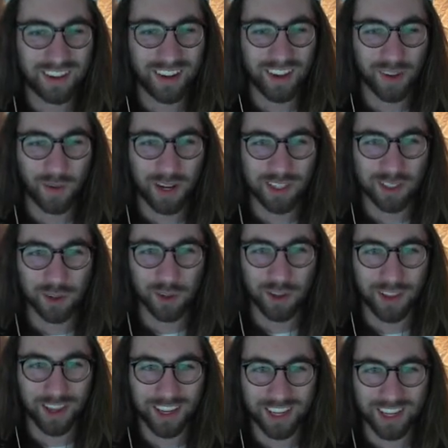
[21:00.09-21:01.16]
otherwise you
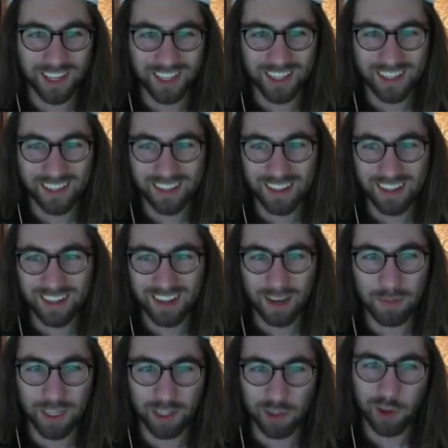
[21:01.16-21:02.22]
look like an idiot. I
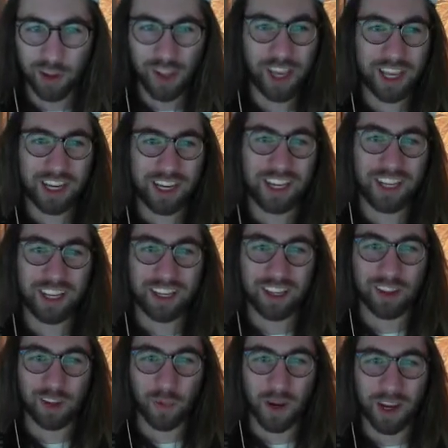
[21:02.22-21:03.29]
mean, you look like an idiot
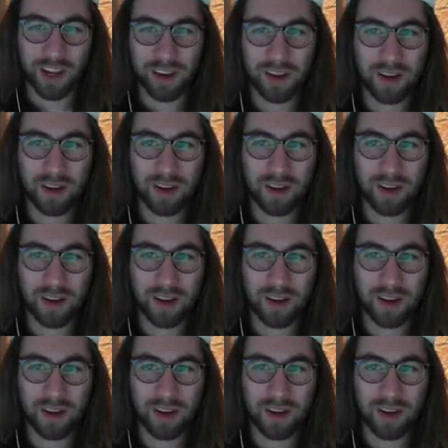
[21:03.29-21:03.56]
either way,